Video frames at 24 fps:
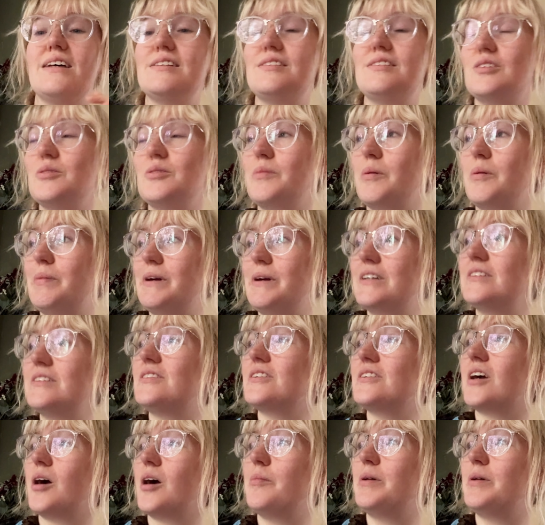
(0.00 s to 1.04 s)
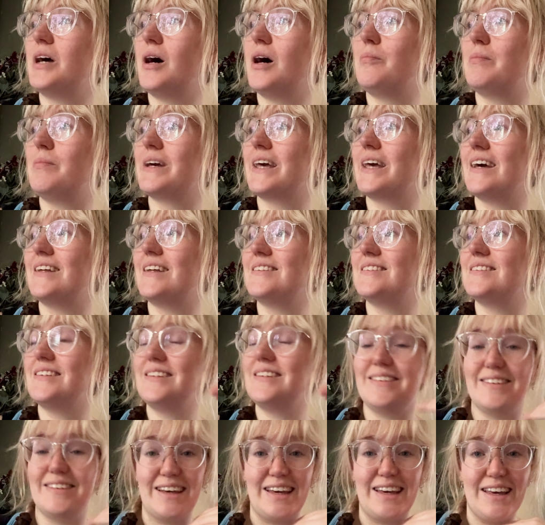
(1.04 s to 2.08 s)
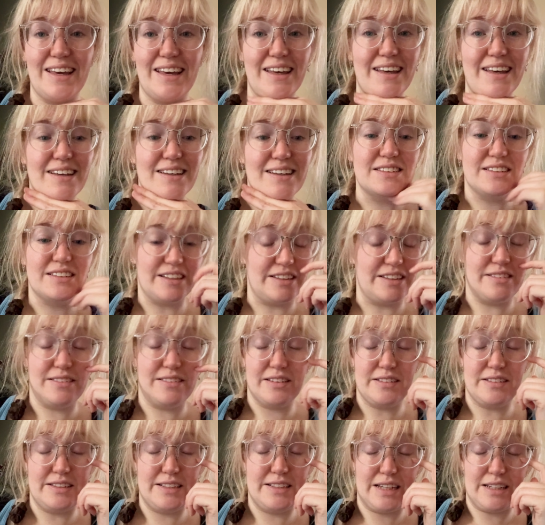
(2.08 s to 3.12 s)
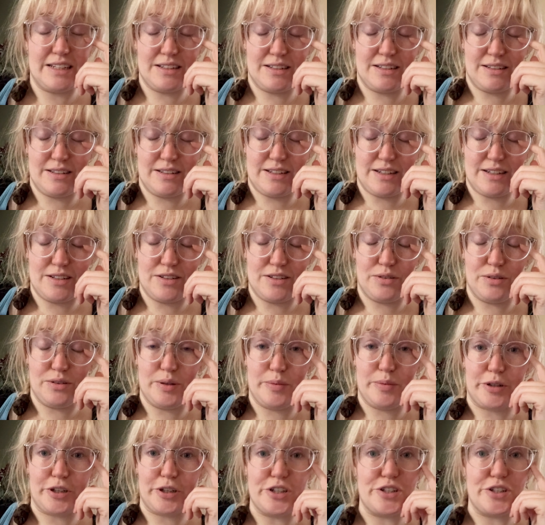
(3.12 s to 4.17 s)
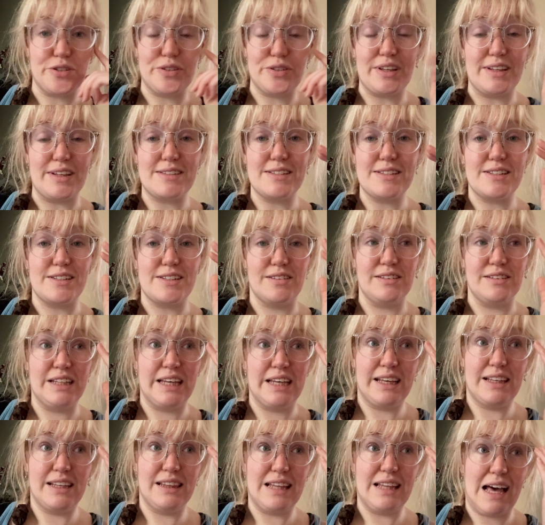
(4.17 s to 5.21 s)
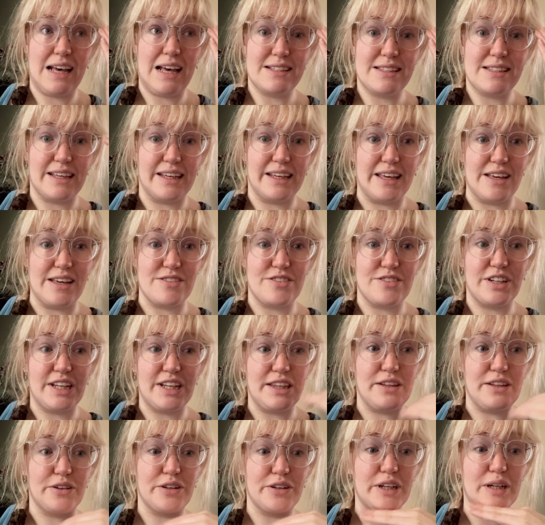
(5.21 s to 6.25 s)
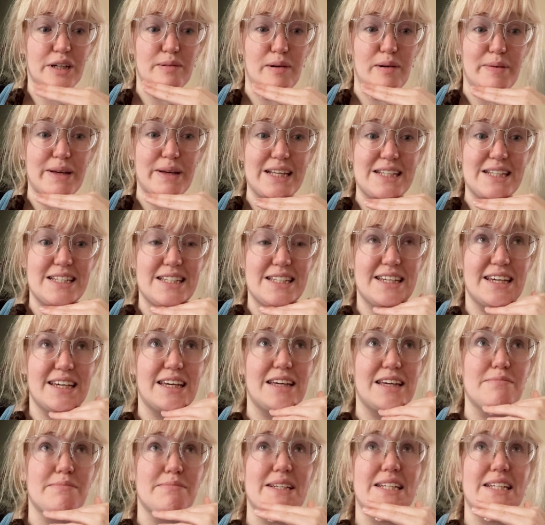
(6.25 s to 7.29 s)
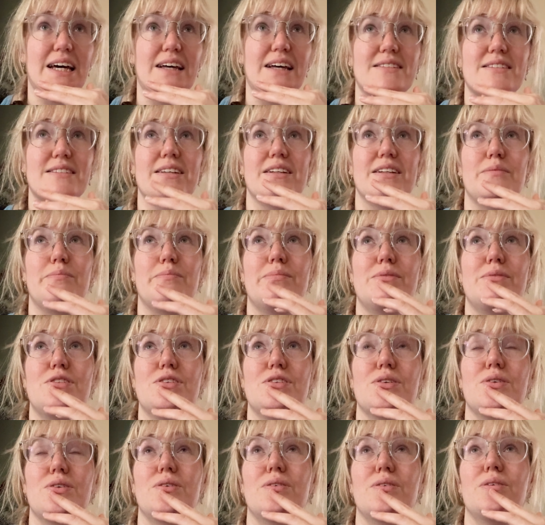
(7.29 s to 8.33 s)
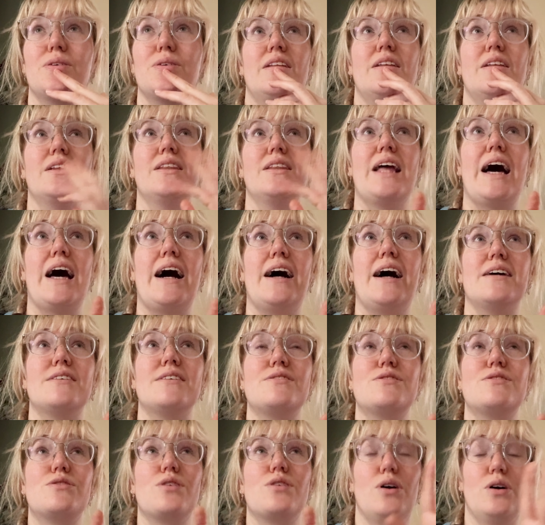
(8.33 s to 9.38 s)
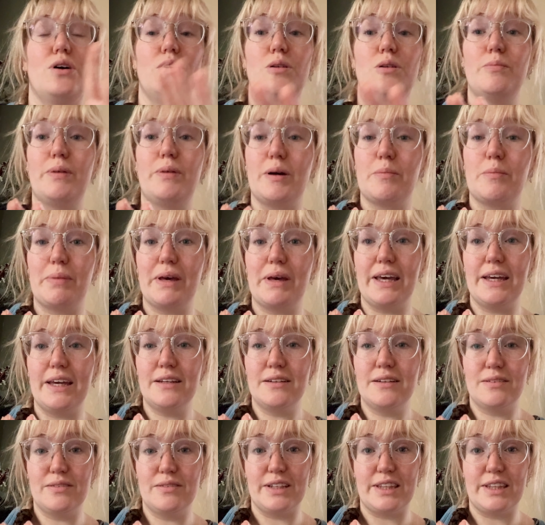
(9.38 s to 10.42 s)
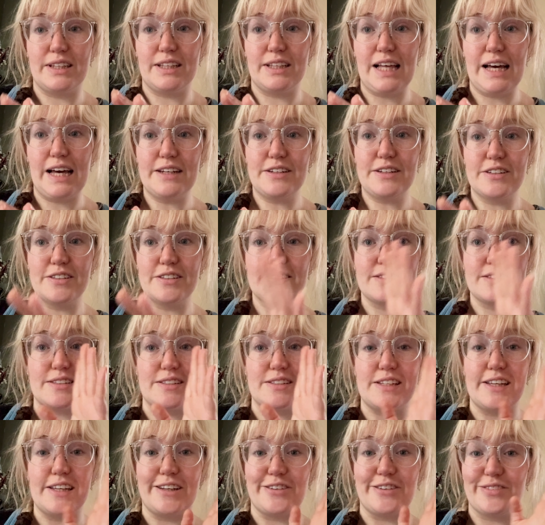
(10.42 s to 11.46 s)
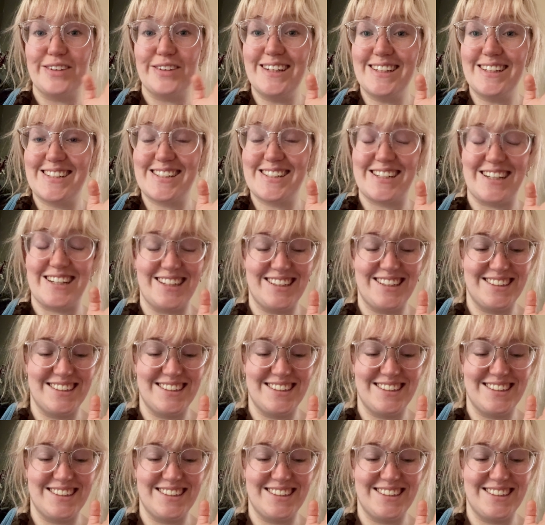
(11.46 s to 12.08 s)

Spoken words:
So my parents are coming up again today. I didn't know they were going to do this until like last thing yesterday. They're going to come up again today. My dad's going to do the last tall bit of paint with the ladders because he can reach.